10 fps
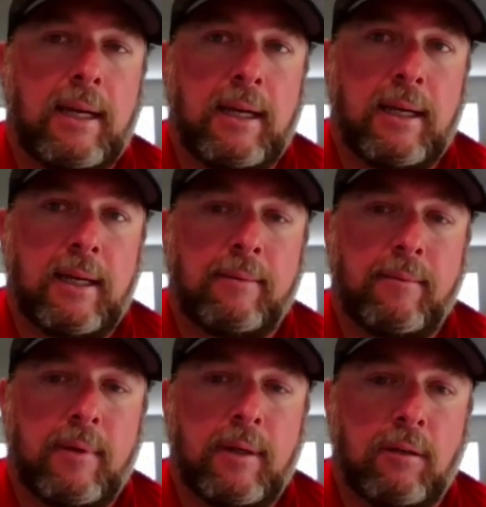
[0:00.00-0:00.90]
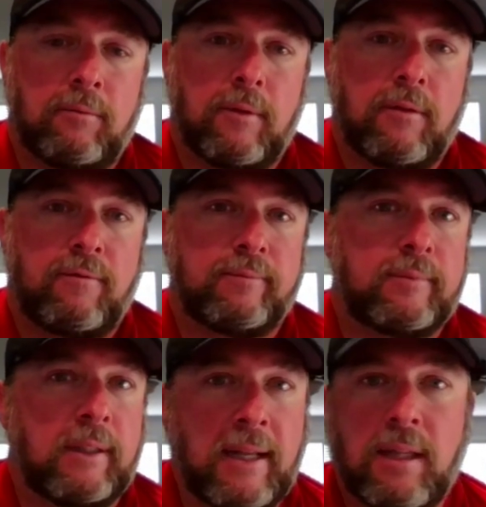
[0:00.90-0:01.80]
you know,
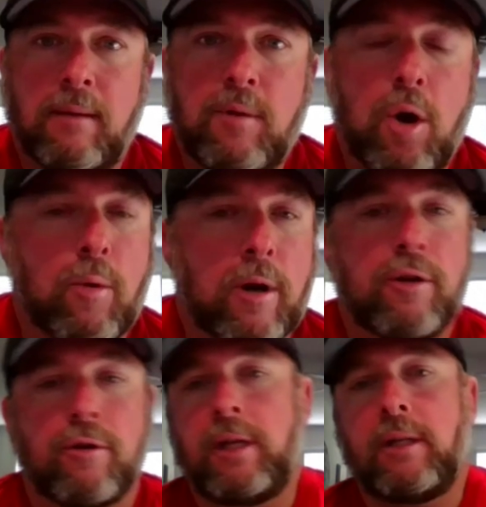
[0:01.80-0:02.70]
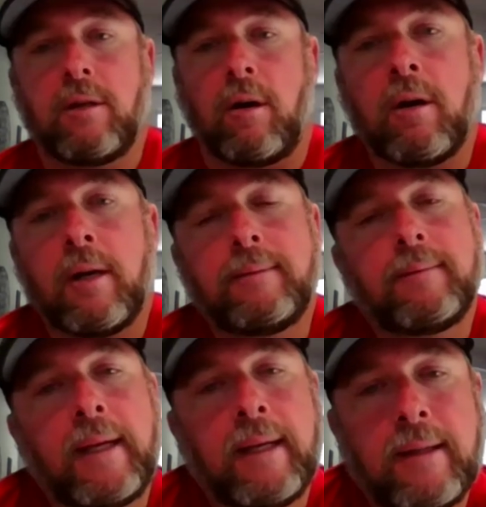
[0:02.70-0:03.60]
let them know where your needs are
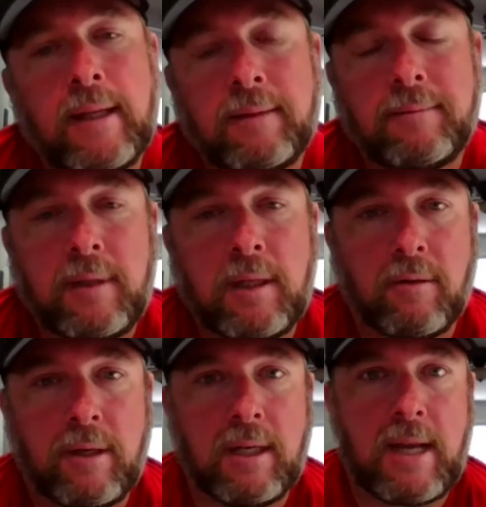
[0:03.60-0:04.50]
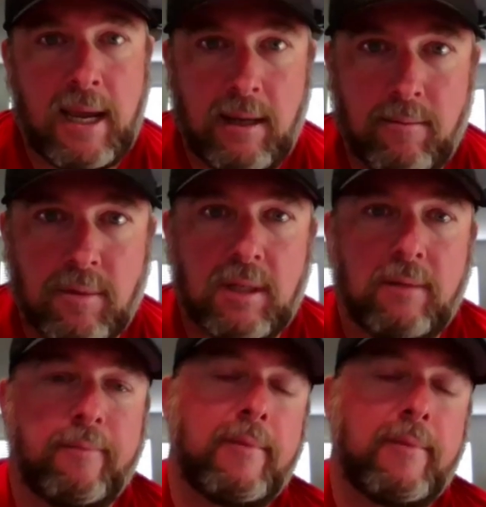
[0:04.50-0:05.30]
and then, you know, get names and,